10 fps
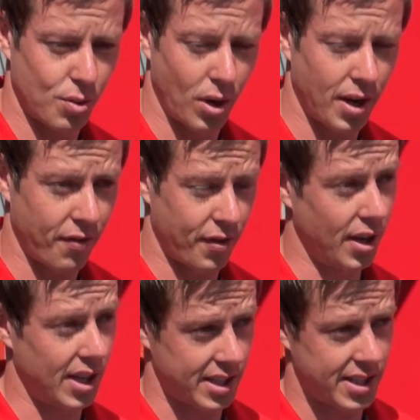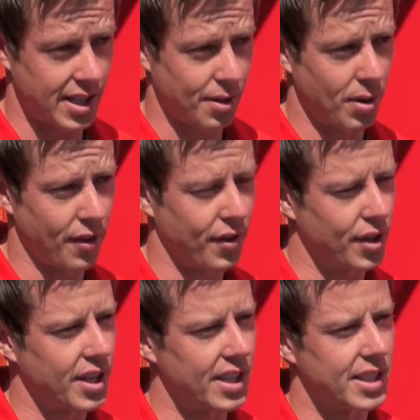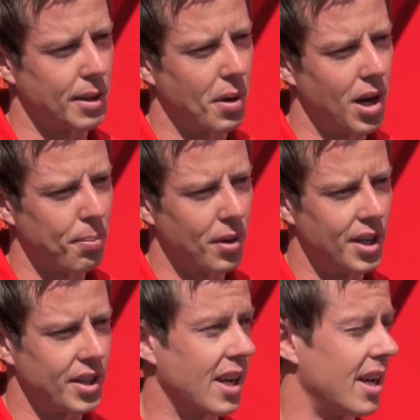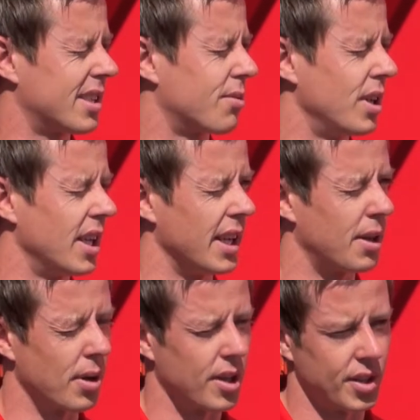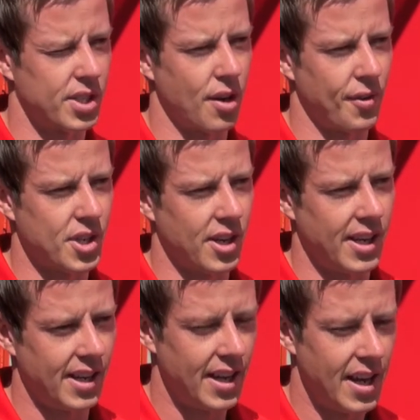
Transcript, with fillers: quite a, like I said, quite a few things in the pipeline. The car's really quick on the soft tyre.